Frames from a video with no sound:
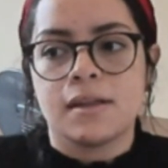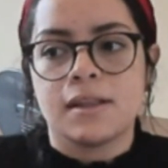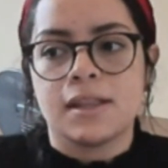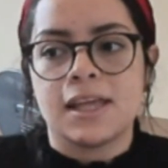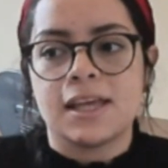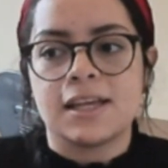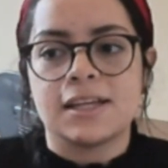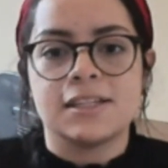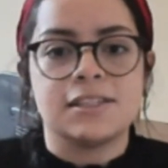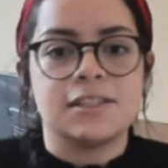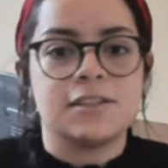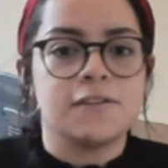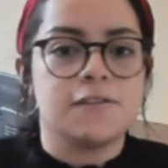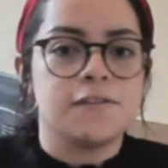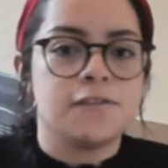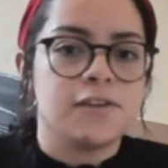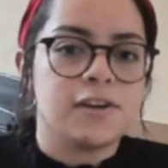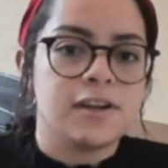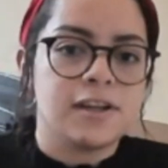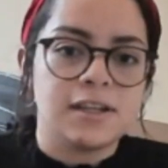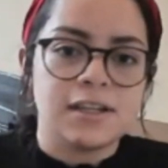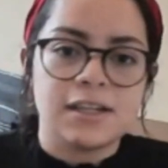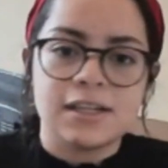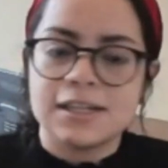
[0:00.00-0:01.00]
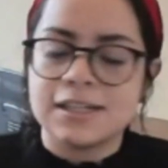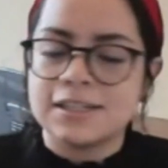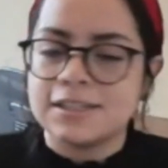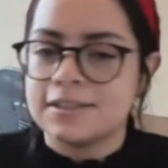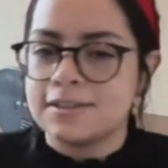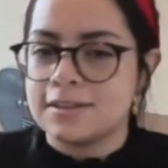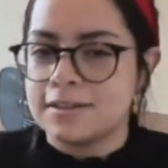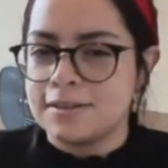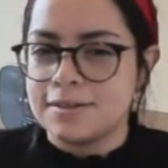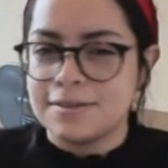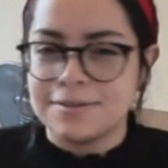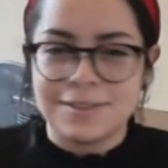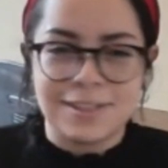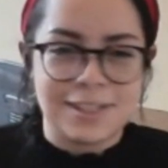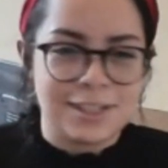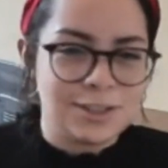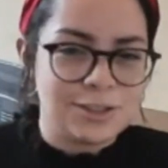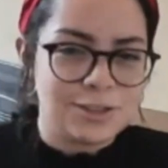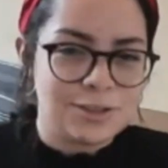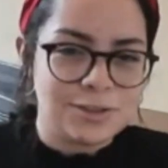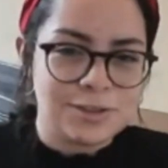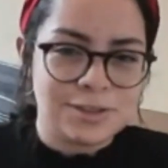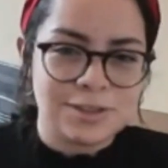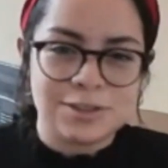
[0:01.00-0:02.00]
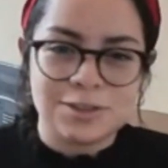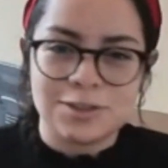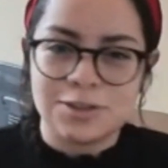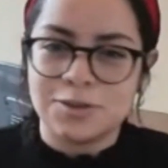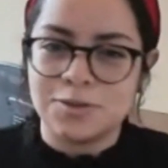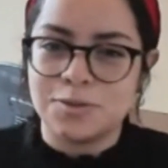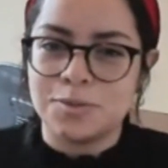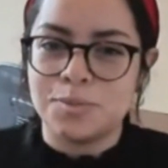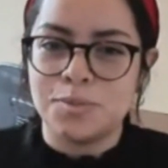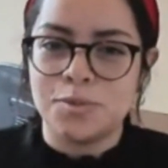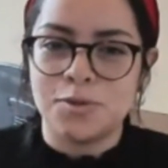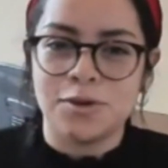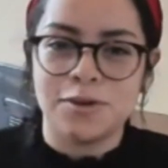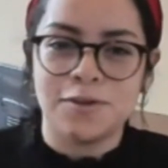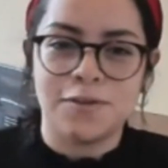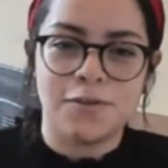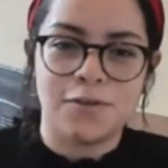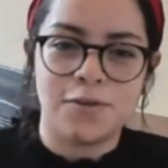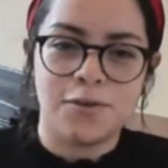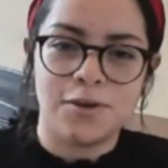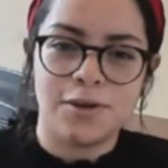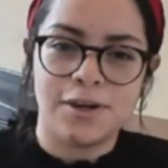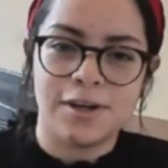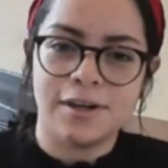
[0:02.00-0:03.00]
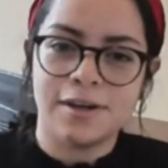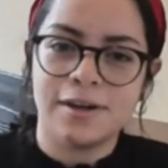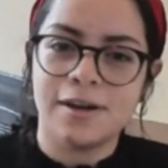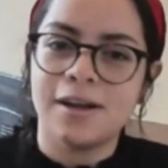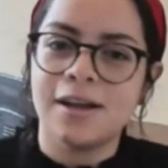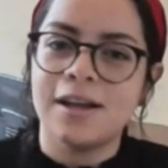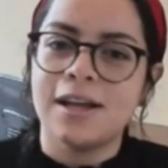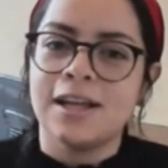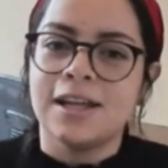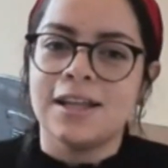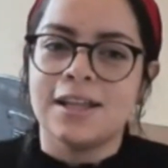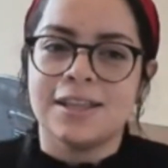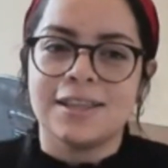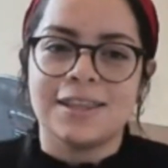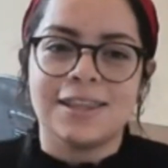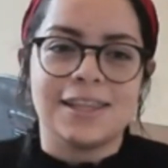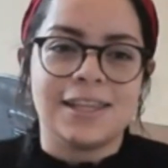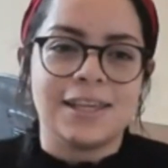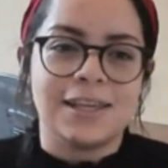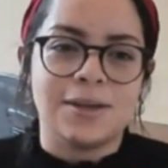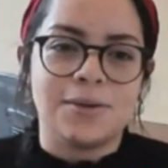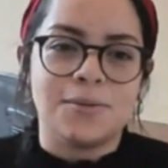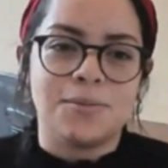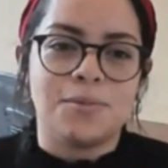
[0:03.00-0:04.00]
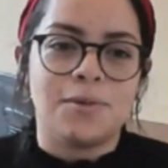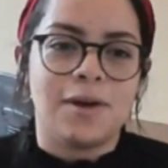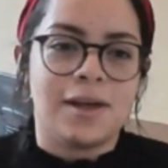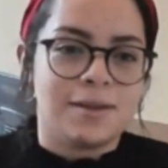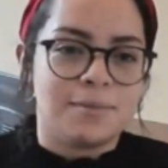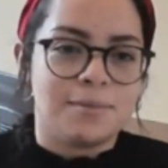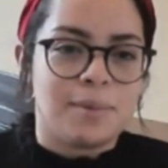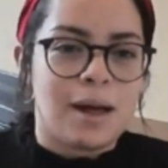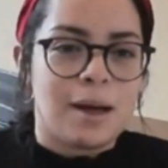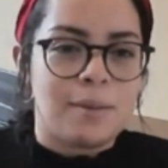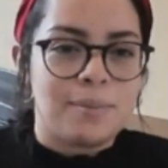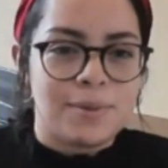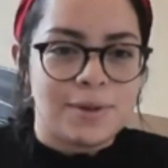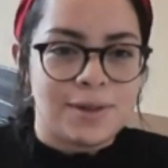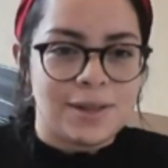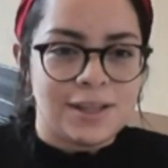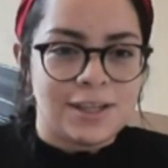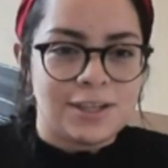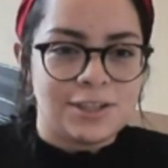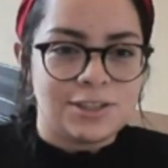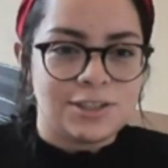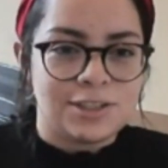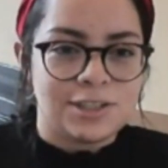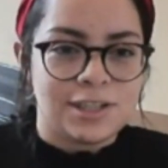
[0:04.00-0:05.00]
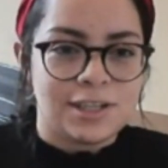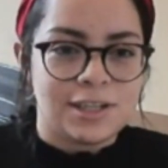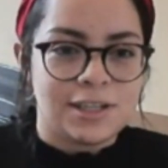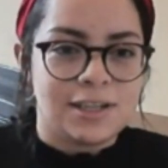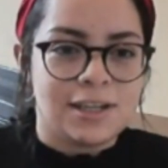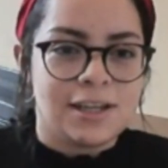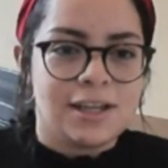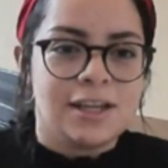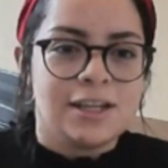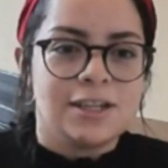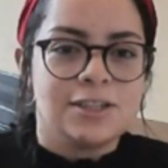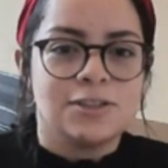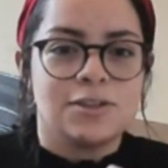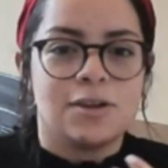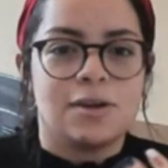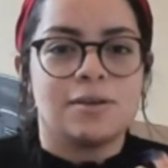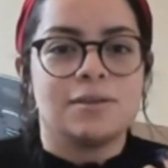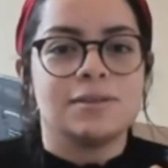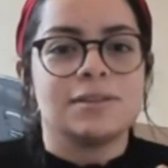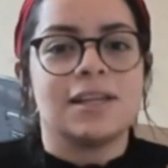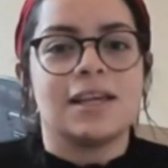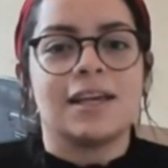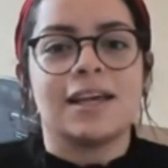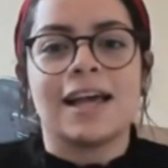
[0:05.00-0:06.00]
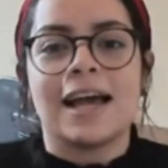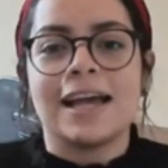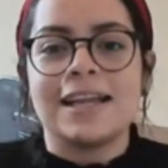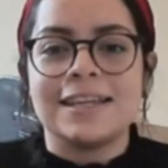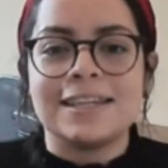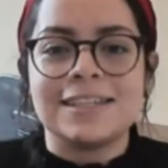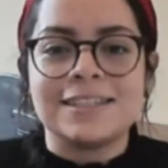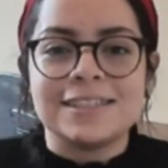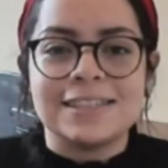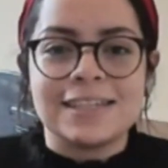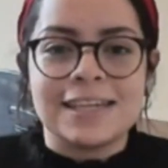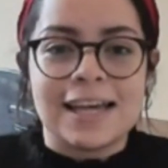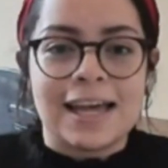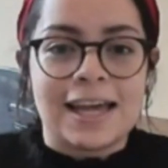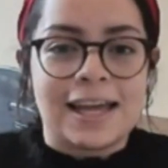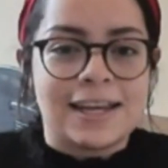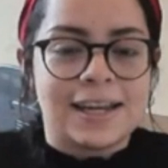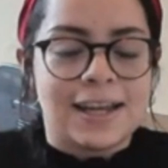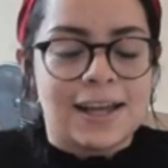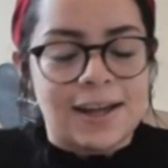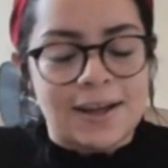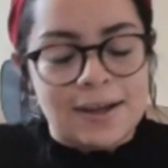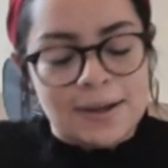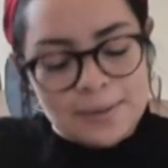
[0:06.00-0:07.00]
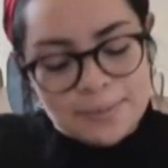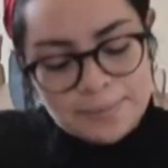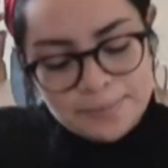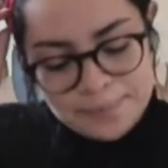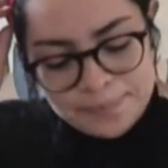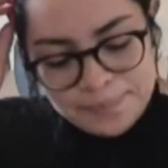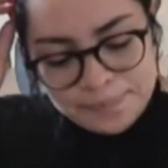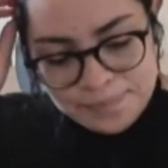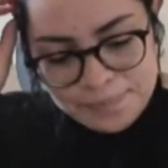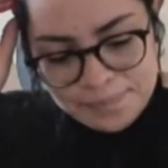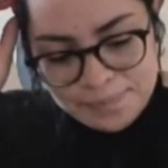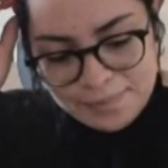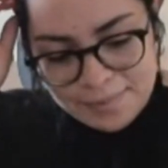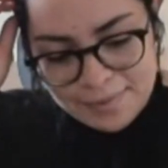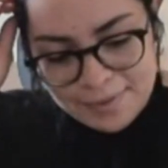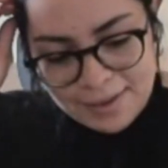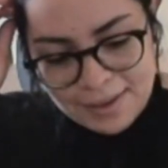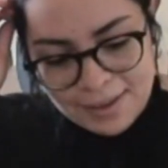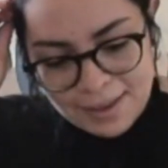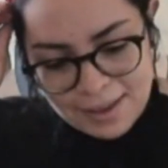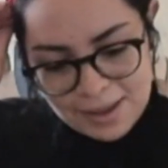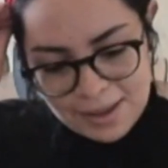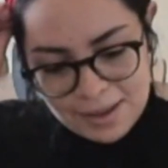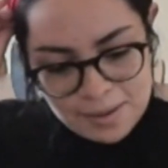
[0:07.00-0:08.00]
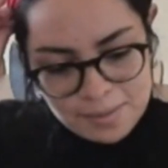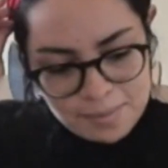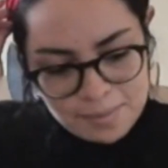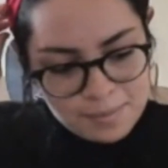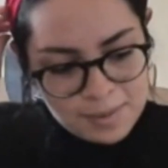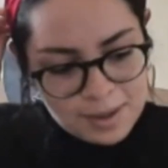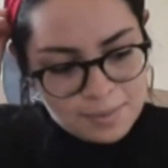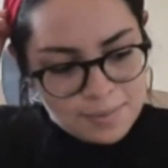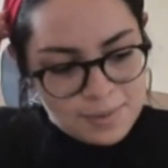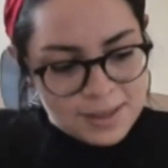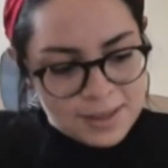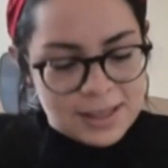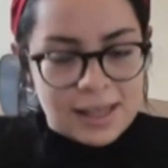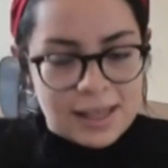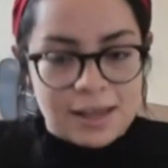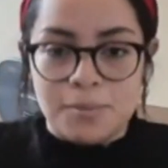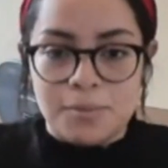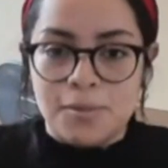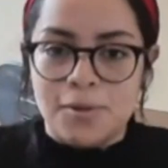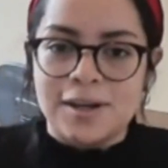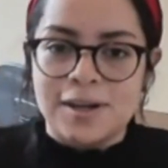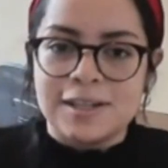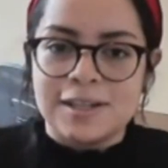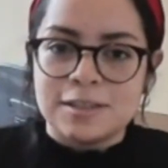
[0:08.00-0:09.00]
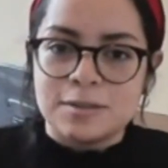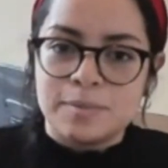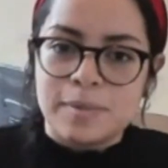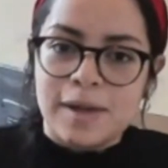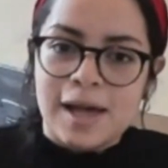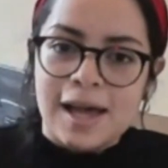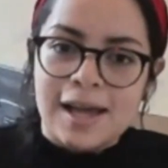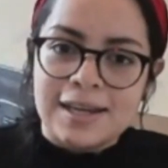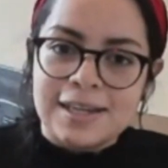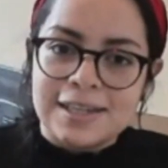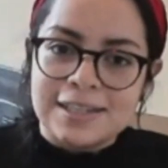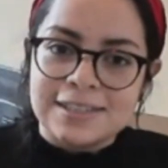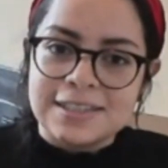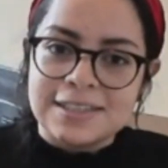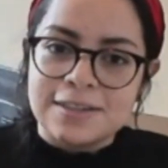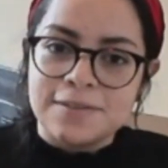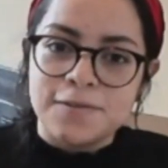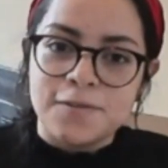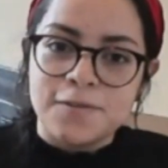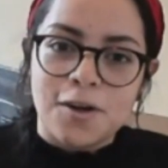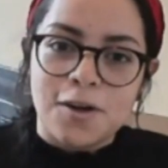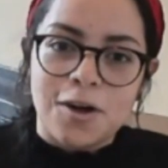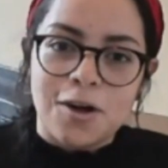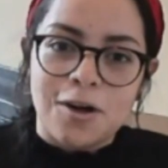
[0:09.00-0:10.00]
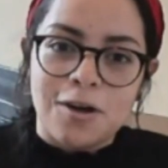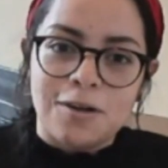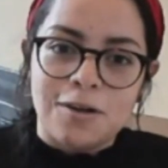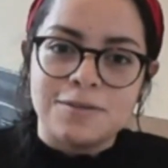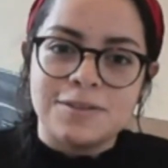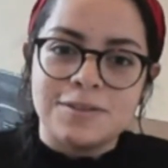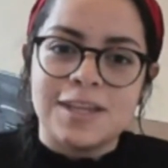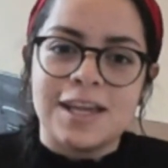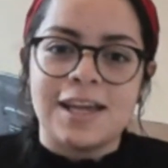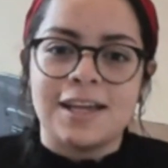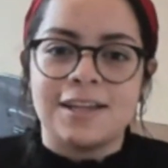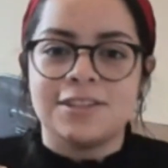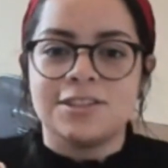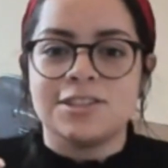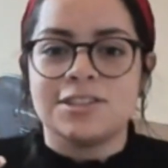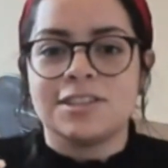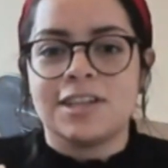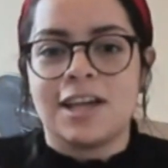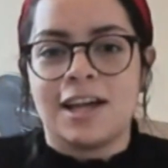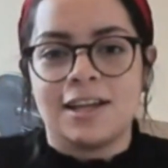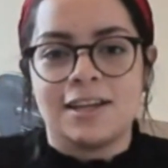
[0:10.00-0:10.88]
because St. Joe's is known more for the white population. So I was like, I need to get maybe like more Hispanics involved and just